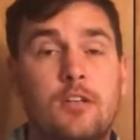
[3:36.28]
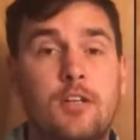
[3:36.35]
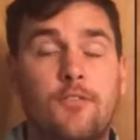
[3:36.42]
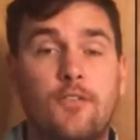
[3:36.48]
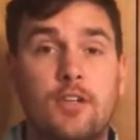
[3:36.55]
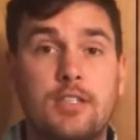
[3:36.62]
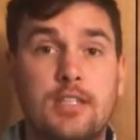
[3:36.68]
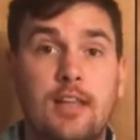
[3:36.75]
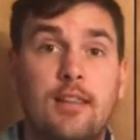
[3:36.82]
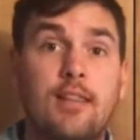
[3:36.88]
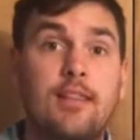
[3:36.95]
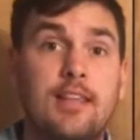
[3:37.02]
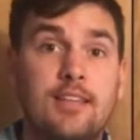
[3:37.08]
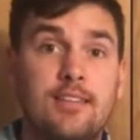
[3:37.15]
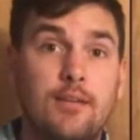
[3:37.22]
difference in
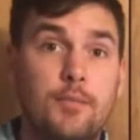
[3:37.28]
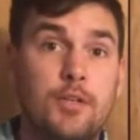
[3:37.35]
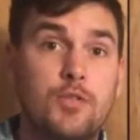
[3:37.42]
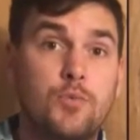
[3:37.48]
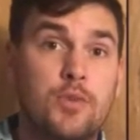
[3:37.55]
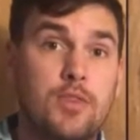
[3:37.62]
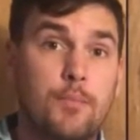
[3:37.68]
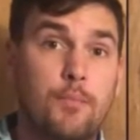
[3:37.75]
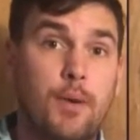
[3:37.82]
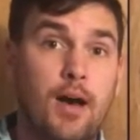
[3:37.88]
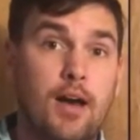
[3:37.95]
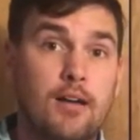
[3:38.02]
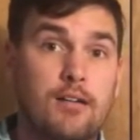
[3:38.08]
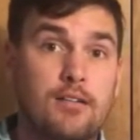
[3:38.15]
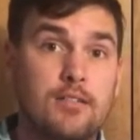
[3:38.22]
this image with the
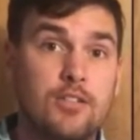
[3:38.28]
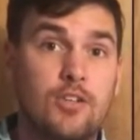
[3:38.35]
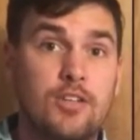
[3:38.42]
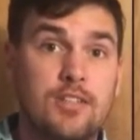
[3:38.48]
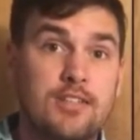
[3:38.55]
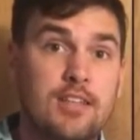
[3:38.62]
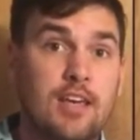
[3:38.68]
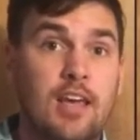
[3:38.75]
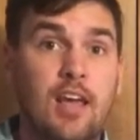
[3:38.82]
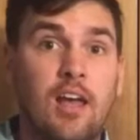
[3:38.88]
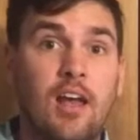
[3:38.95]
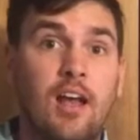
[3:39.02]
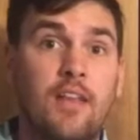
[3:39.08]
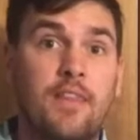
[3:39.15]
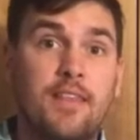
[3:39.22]
bottles, you can see
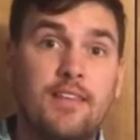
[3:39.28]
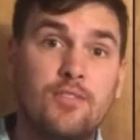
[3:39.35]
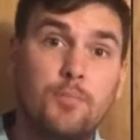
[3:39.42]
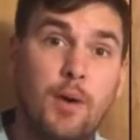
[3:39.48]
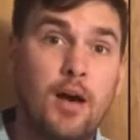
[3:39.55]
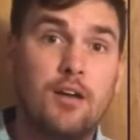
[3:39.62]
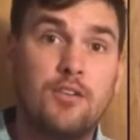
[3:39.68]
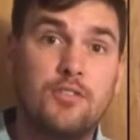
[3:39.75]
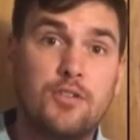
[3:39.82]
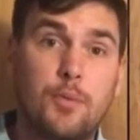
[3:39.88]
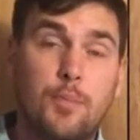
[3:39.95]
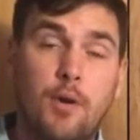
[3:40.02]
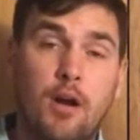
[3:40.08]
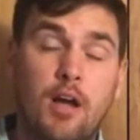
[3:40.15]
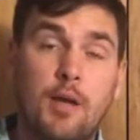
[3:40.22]
that these bottles are
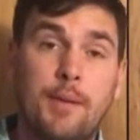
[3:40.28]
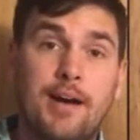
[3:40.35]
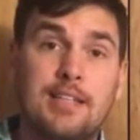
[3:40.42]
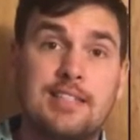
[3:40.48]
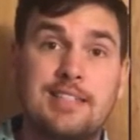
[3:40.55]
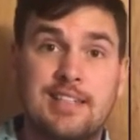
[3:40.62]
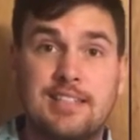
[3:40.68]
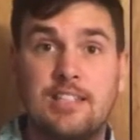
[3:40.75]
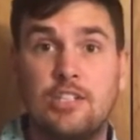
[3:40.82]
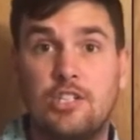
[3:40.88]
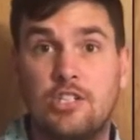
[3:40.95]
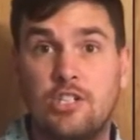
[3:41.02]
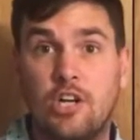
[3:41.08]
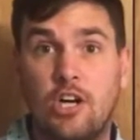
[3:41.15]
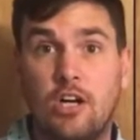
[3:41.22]
probably about 6
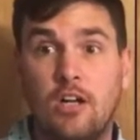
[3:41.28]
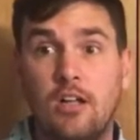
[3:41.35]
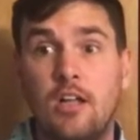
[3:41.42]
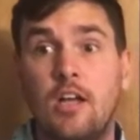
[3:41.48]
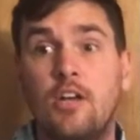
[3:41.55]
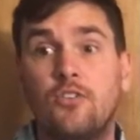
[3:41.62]
inches tall,